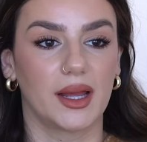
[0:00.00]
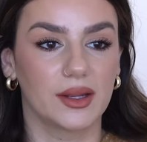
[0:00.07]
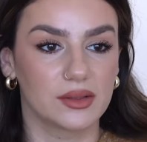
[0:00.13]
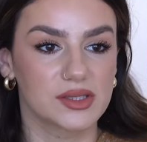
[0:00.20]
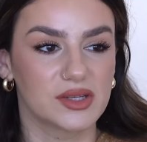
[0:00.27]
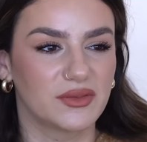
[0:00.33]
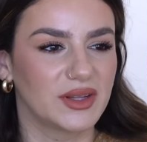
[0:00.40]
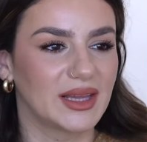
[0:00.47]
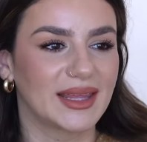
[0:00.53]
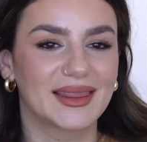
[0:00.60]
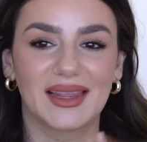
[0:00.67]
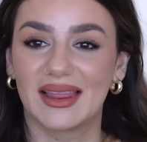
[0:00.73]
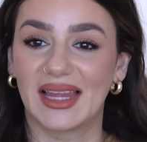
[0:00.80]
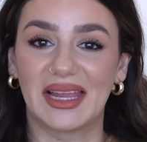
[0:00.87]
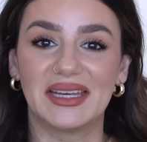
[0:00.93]
I also feel like
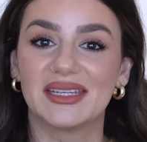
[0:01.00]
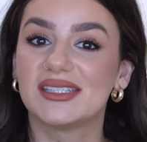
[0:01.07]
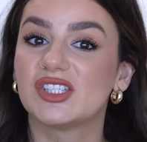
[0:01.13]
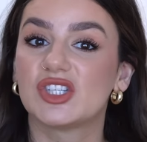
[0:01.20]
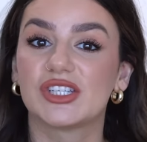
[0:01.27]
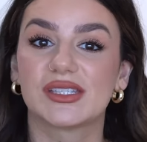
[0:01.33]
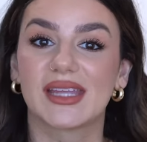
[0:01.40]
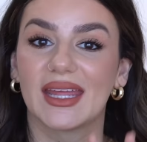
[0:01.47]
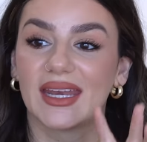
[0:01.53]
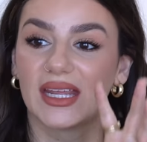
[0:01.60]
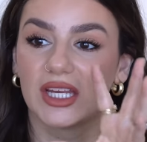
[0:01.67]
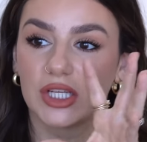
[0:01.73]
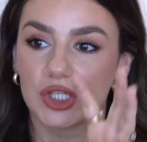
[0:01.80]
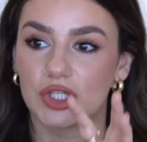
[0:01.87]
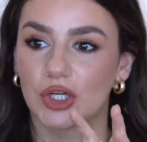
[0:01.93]
the light is just
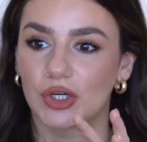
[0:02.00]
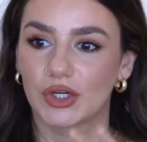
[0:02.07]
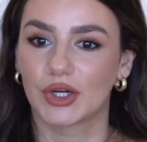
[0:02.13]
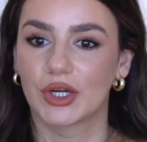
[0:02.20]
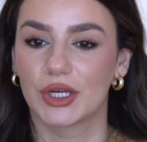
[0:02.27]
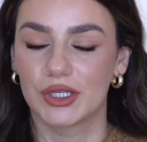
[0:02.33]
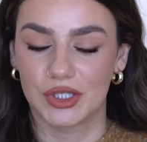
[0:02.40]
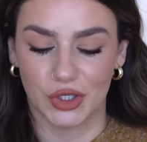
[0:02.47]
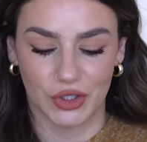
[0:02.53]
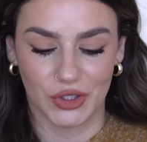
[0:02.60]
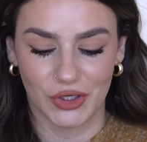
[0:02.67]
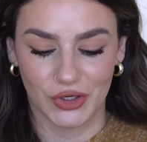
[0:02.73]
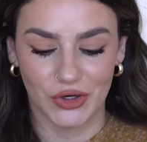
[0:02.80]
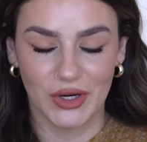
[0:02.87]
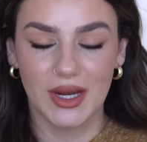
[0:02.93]
getting darker and
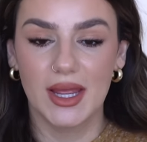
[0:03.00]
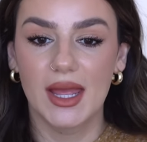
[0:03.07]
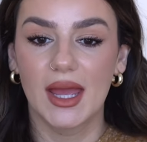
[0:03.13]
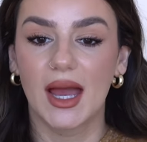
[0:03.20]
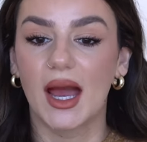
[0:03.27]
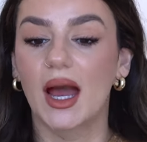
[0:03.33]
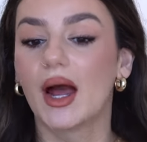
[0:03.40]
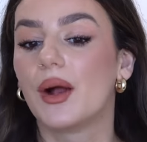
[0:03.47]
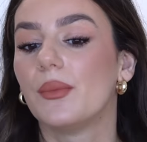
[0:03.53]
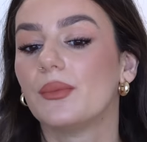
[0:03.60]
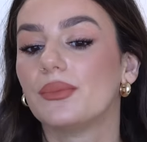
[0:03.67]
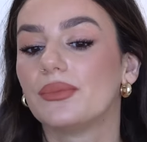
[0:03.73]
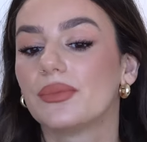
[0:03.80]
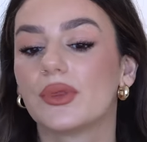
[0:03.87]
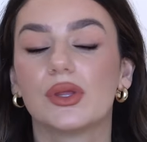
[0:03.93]
darker.
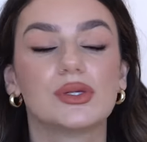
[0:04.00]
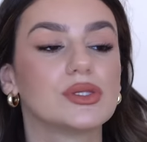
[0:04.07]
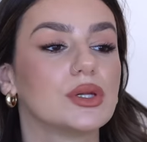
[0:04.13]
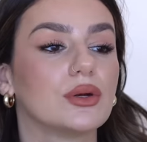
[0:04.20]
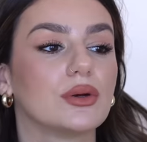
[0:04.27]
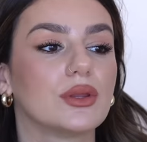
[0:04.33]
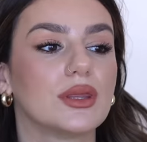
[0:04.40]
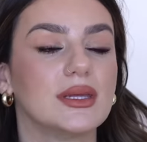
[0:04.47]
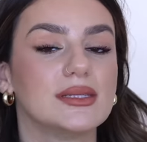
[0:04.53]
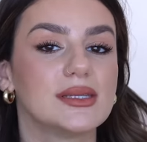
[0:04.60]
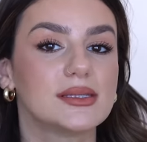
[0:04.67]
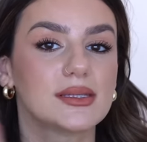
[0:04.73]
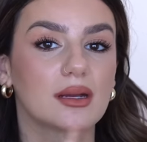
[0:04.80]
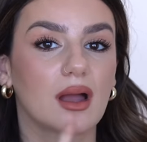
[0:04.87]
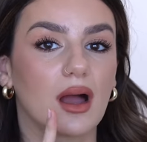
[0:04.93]
Um, so this
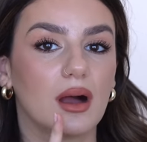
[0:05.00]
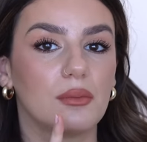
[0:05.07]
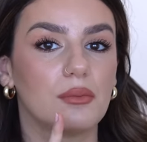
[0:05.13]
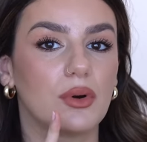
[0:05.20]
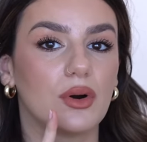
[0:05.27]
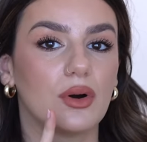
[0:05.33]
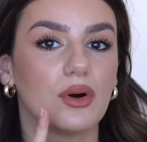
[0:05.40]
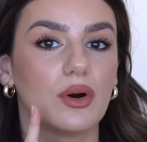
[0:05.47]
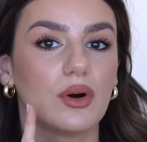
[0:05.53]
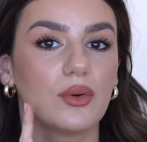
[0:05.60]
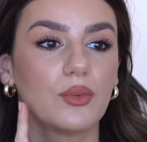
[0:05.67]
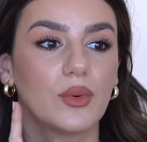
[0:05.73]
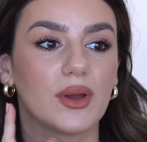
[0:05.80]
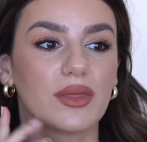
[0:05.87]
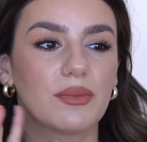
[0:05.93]
is the combo
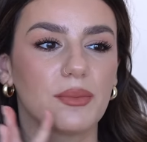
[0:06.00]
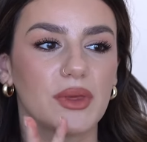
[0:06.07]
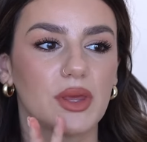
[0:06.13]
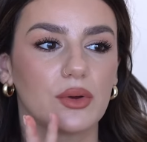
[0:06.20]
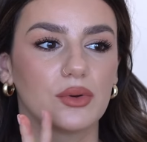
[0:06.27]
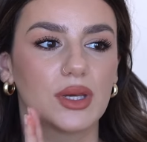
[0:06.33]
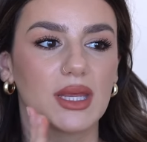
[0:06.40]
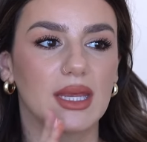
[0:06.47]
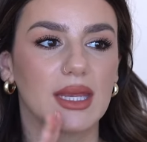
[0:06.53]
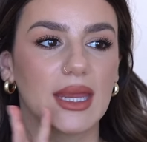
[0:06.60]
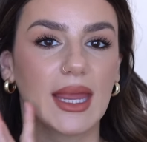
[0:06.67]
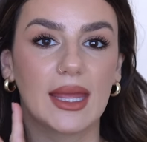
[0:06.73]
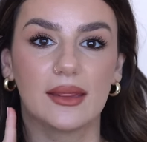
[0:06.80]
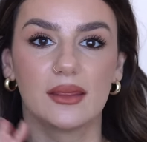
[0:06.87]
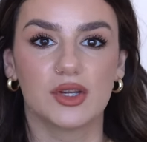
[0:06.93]
with Peony
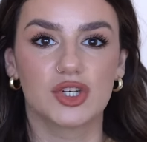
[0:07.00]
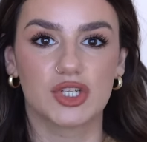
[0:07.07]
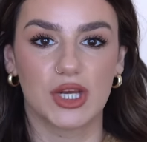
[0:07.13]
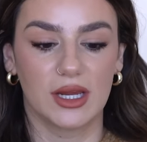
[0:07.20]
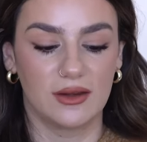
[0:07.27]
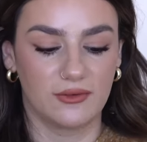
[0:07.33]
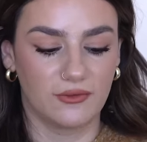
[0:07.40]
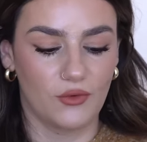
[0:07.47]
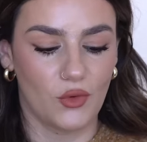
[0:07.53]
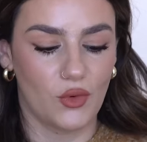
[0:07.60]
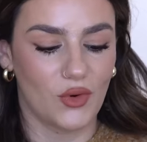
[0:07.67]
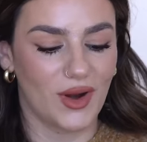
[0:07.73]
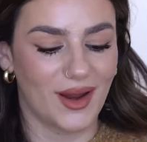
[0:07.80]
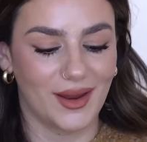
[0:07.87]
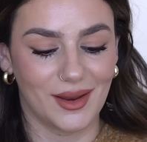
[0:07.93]
and the shade
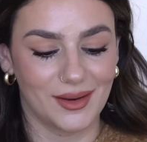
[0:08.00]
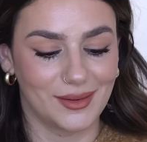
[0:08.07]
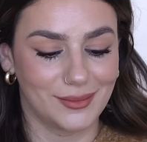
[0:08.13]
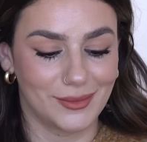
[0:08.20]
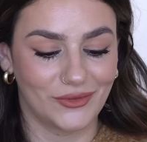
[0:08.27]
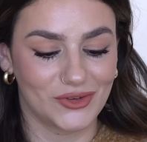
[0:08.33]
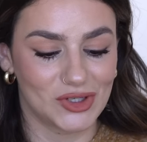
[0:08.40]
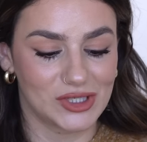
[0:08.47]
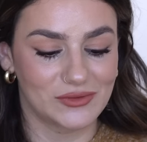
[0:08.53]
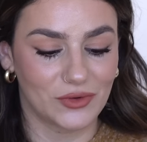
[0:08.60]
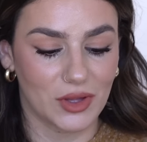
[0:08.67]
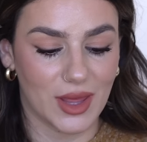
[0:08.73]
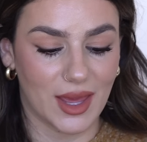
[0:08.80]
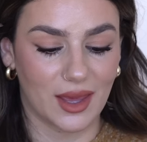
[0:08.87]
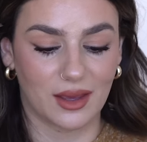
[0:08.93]
4 and just
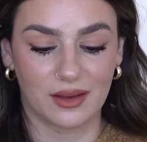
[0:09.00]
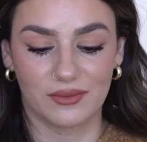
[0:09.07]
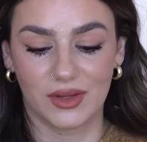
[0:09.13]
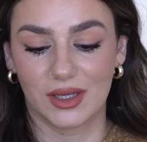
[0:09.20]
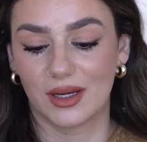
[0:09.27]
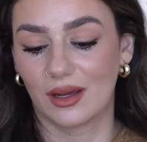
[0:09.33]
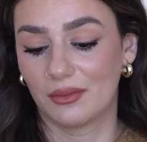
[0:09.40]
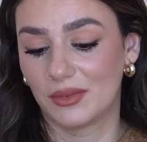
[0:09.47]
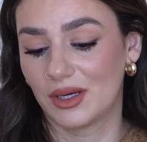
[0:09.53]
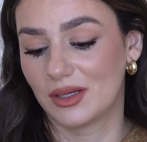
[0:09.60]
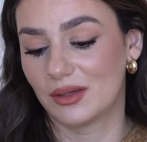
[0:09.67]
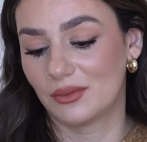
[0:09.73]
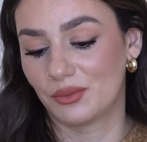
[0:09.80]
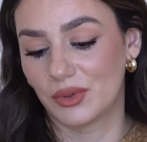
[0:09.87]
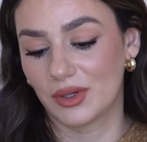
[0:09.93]
for the heck of it, I'm going
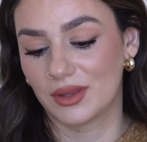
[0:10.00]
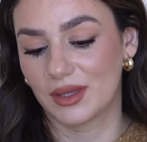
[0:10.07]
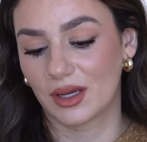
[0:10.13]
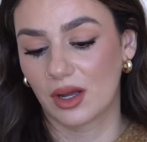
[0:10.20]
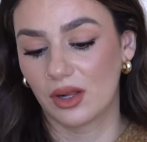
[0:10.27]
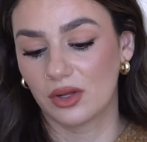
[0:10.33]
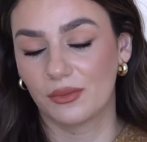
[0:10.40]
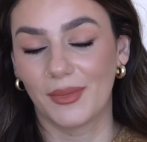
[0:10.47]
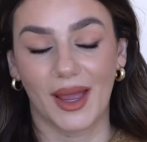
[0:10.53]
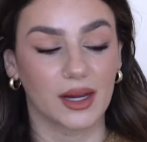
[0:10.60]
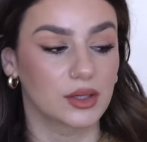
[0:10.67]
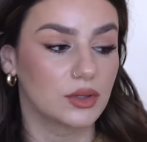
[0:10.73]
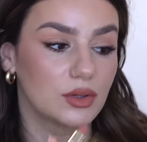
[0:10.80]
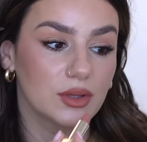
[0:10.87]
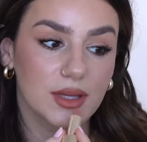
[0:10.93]
to put the color
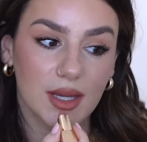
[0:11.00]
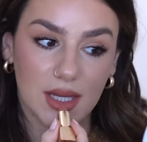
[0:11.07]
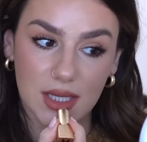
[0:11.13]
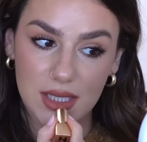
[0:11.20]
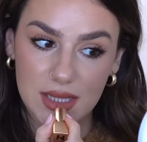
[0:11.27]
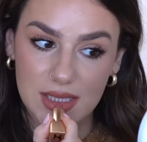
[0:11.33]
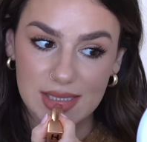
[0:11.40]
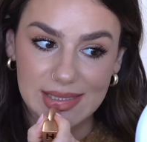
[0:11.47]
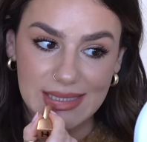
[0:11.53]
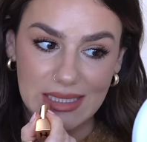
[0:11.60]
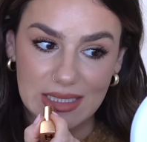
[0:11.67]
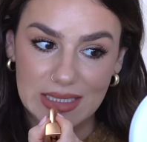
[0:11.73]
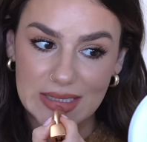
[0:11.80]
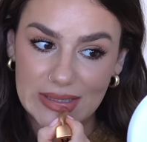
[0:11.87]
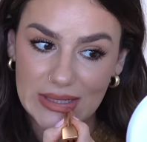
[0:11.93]
Magnolia in the
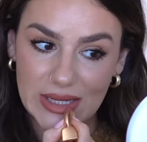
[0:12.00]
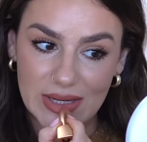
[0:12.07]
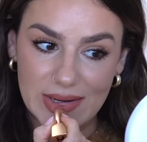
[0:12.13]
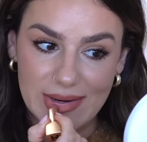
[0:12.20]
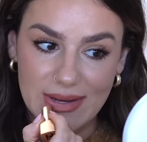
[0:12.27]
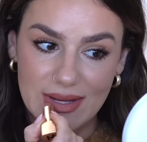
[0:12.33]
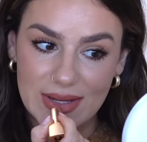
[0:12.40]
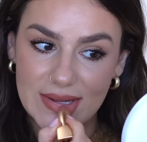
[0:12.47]
center